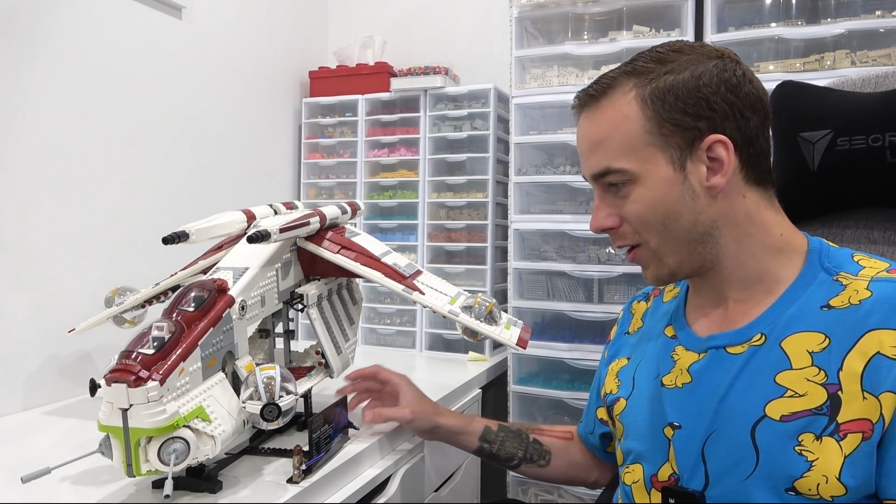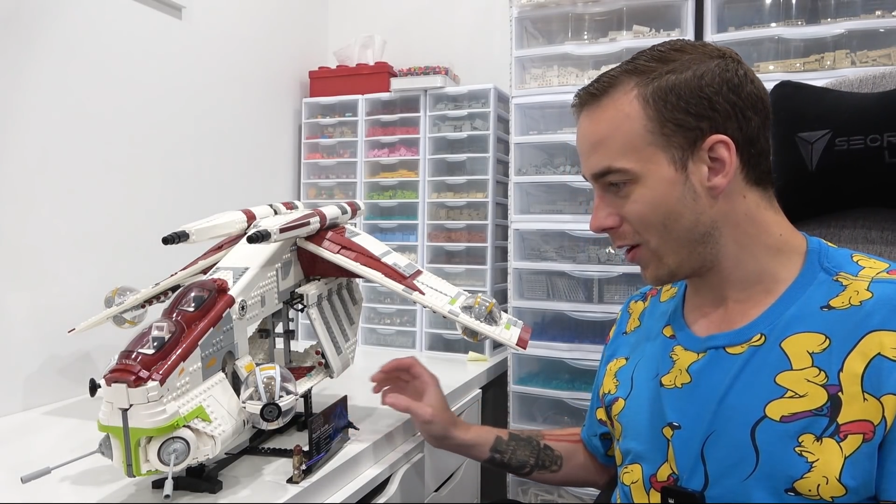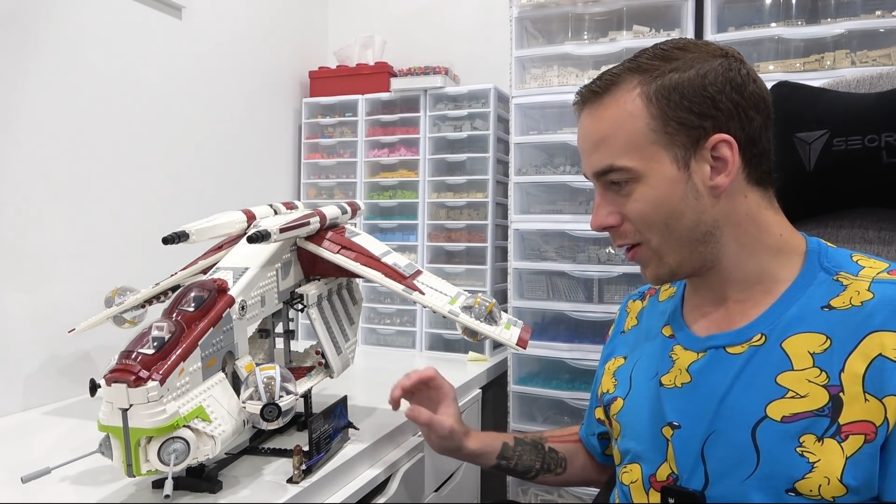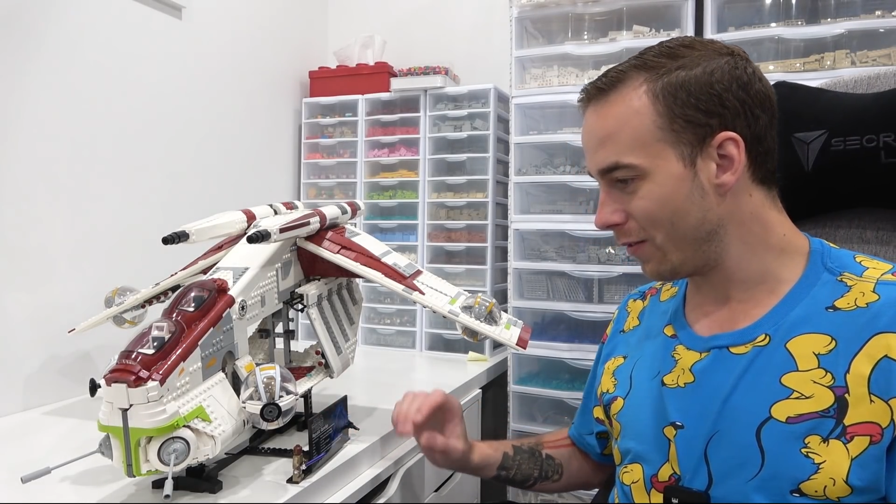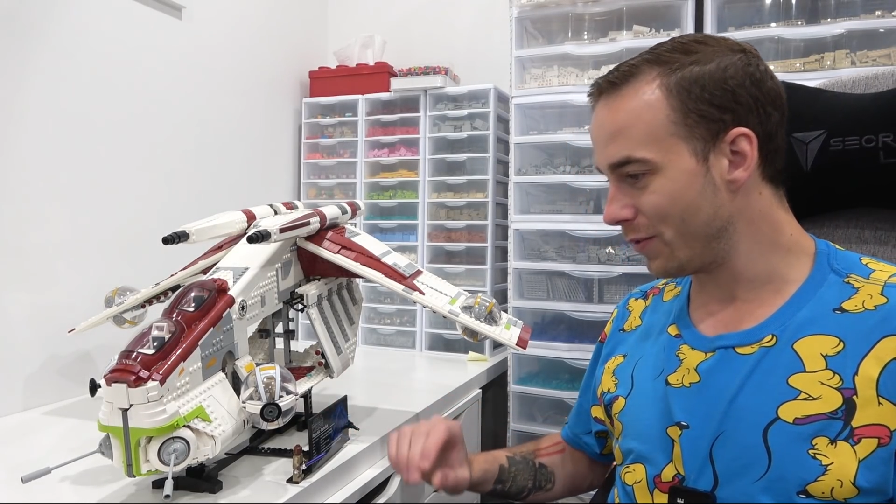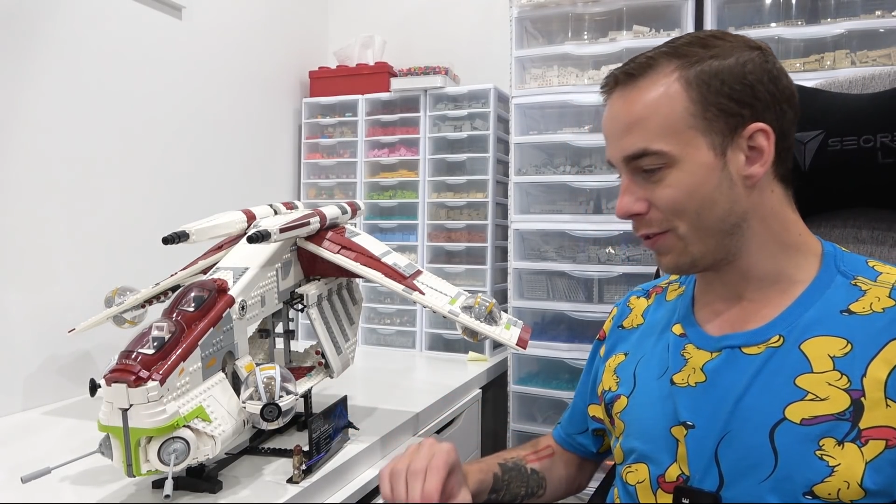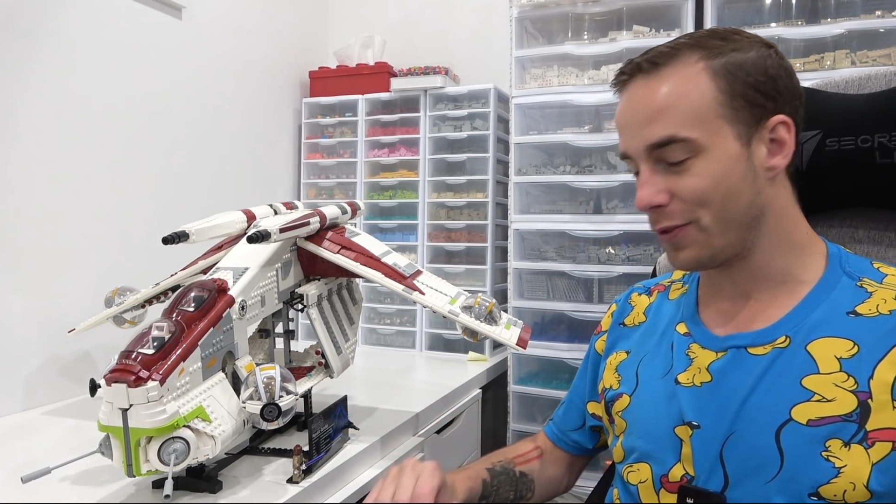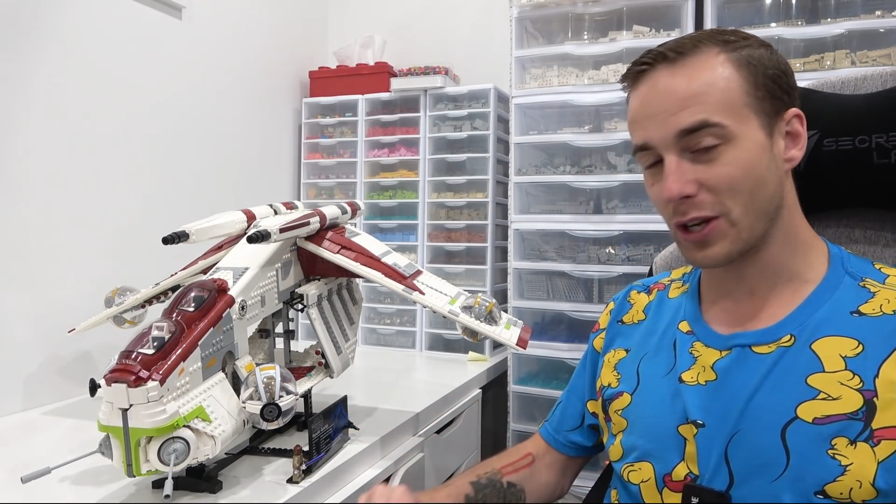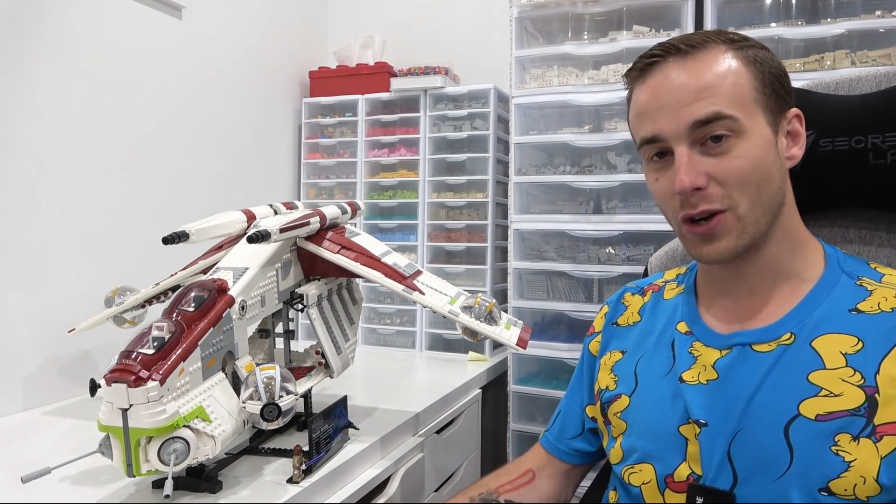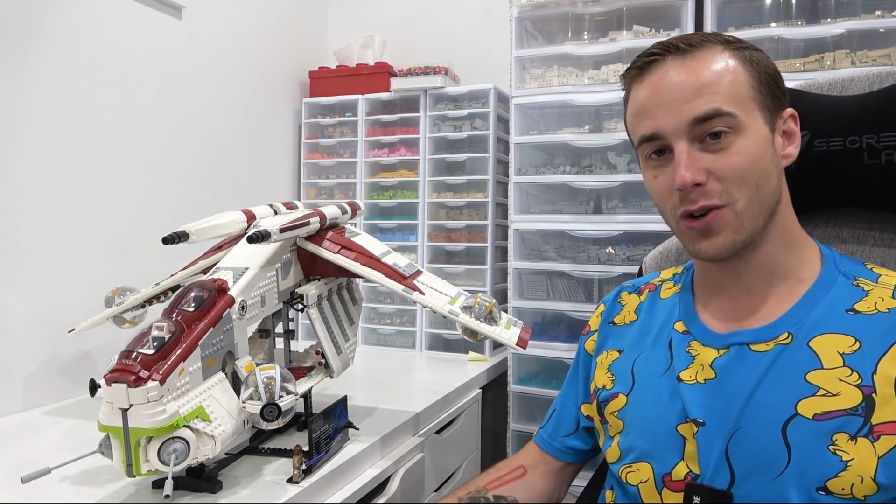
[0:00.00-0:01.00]
of the
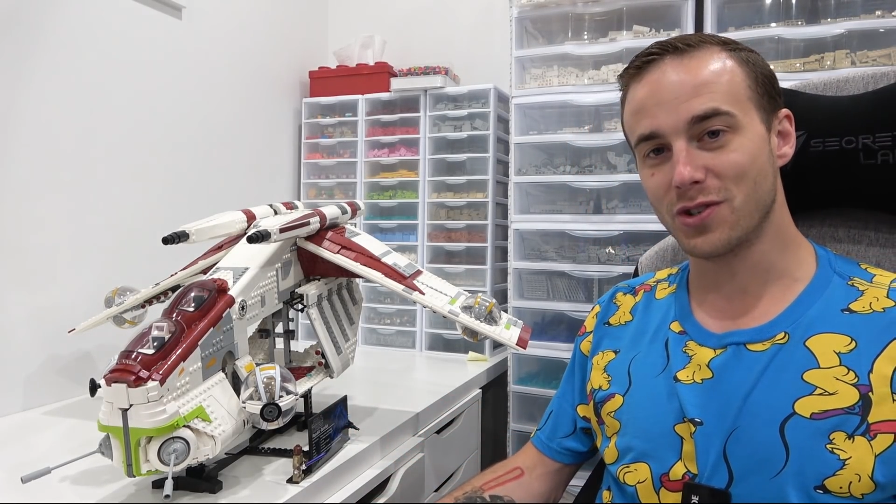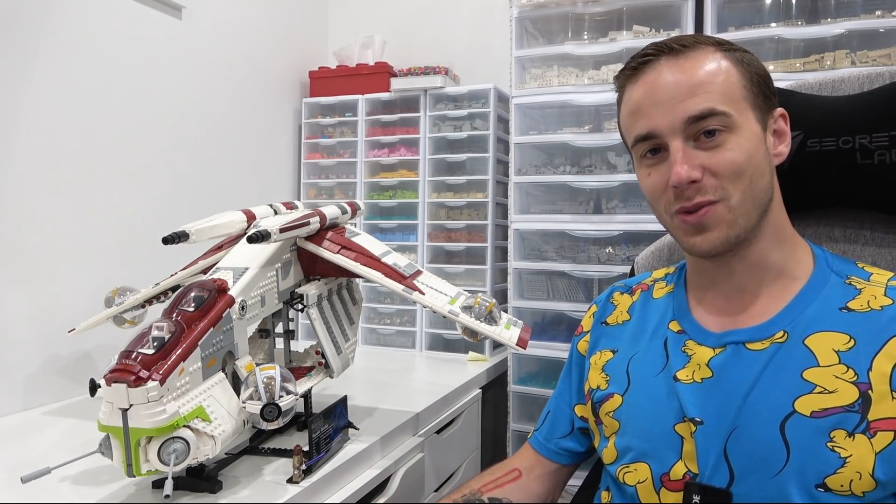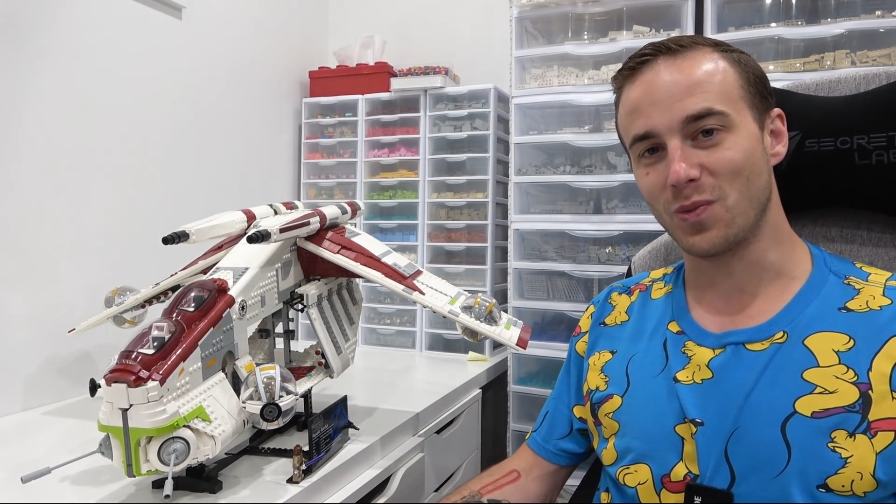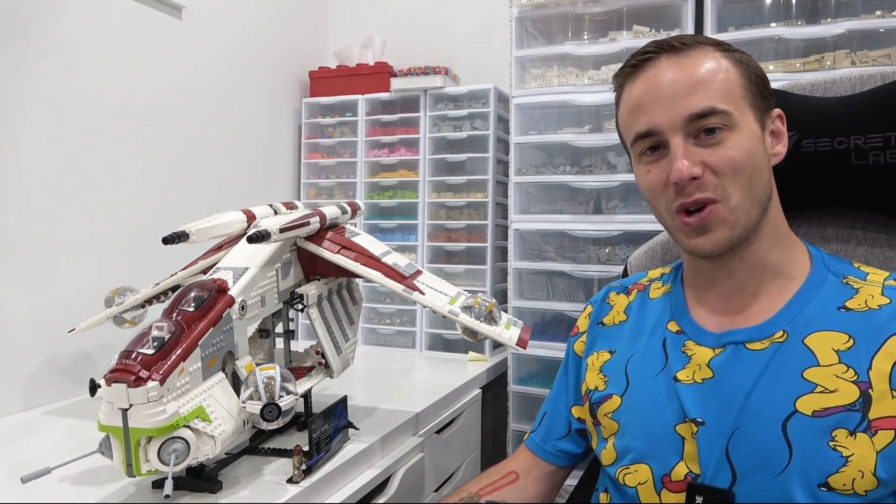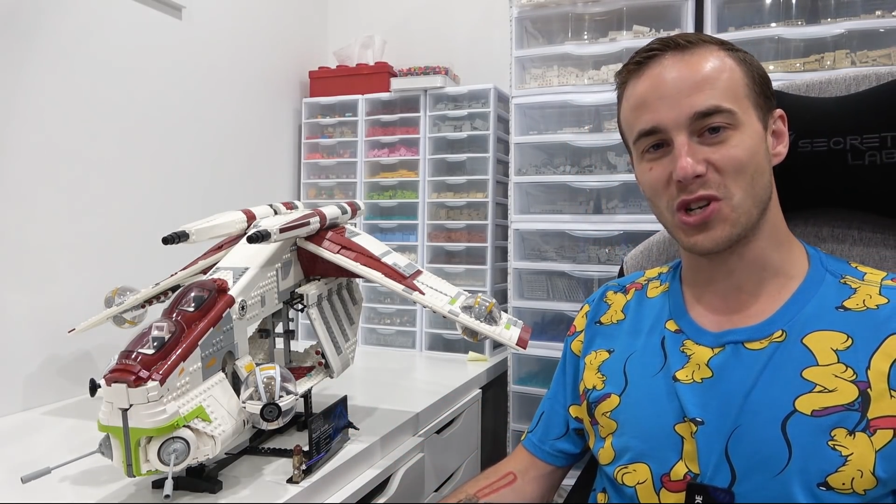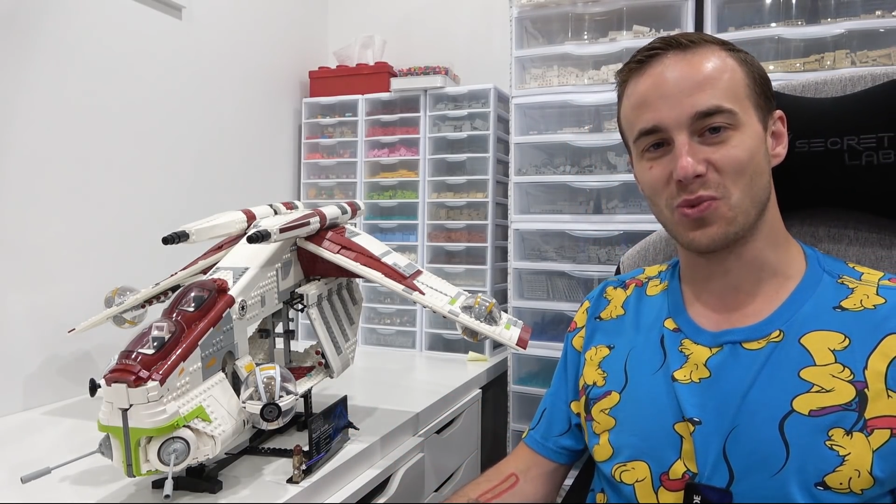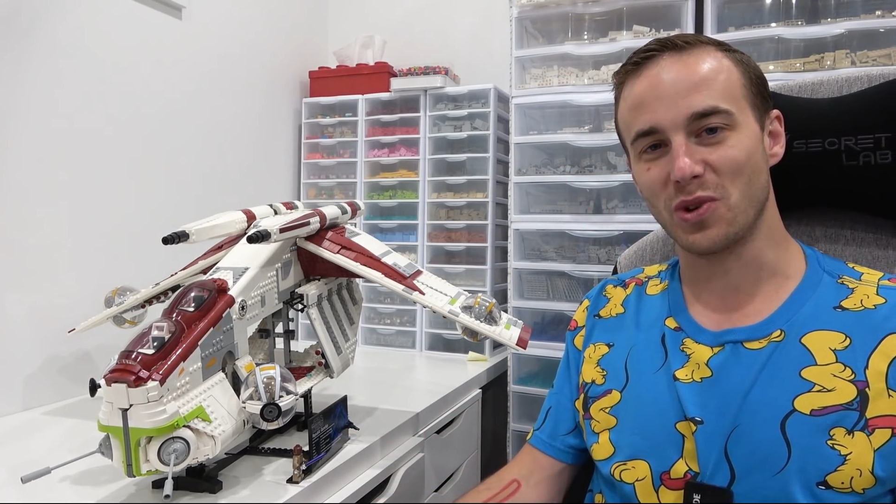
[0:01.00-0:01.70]
figures in which